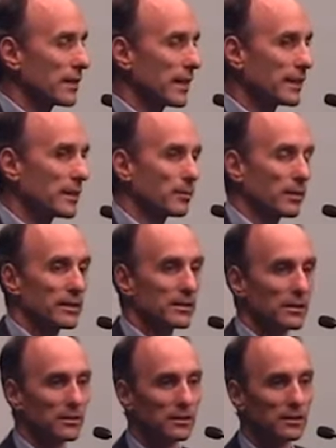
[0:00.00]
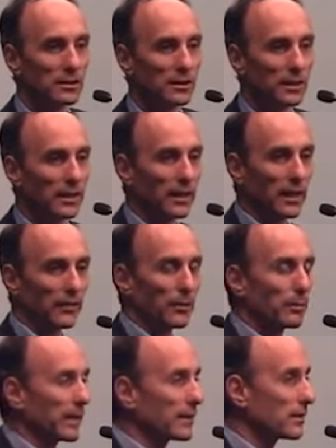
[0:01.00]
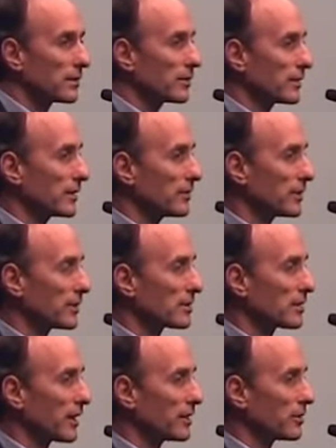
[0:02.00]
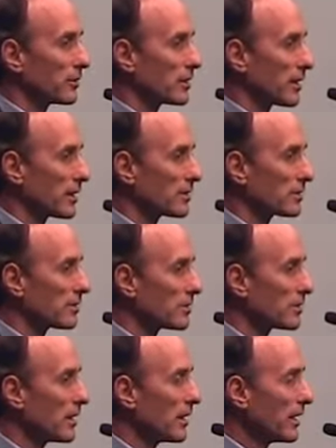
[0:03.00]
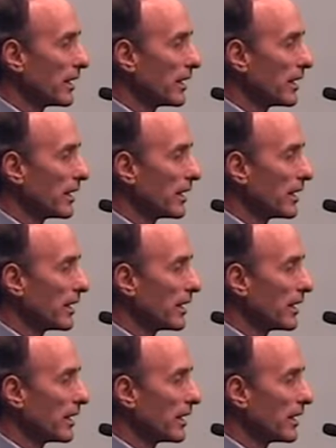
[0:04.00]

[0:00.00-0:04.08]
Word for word: take up residence in the DNA of the bacteria living inside your intestines,